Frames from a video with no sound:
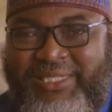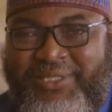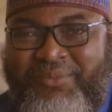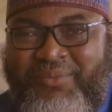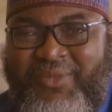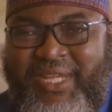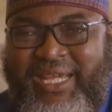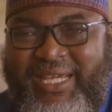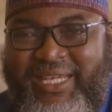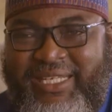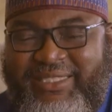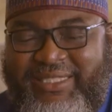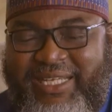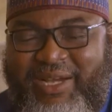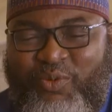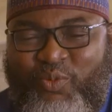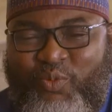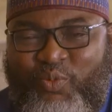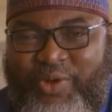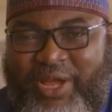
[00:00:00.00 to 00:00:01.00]
it. He's
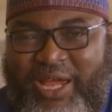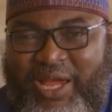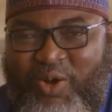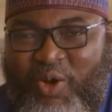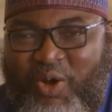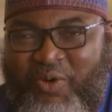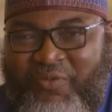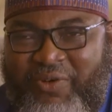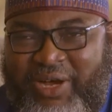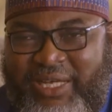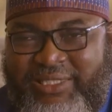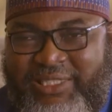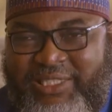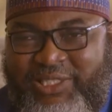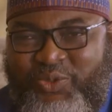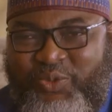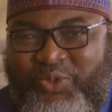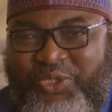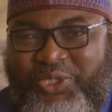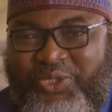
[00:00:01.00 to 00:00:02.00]
aware of our
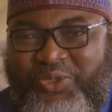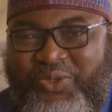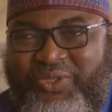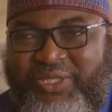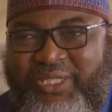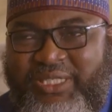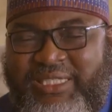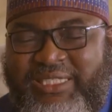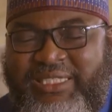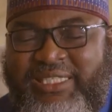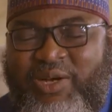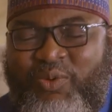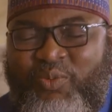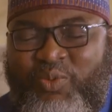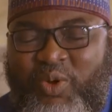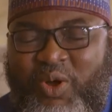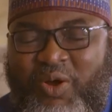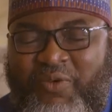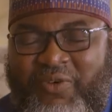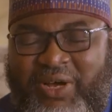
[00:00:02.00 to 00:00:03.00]
situation. He's
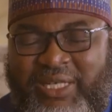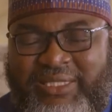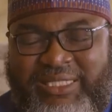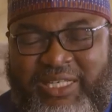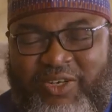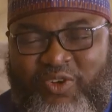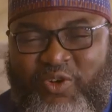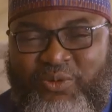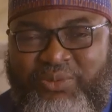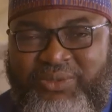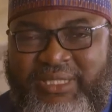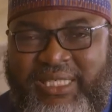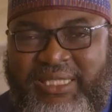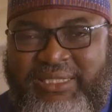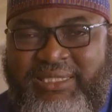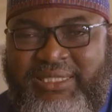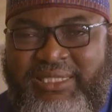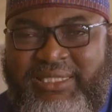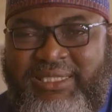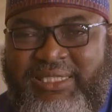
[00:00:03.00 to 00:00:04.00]
aware of our
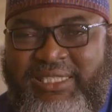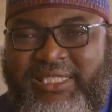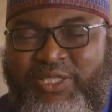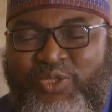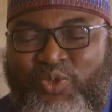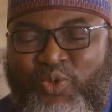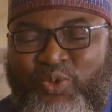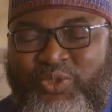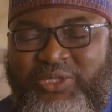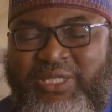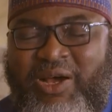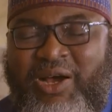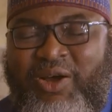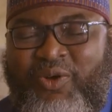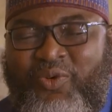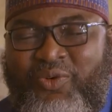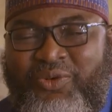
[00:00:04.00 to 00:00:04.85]
circumstances. He knows our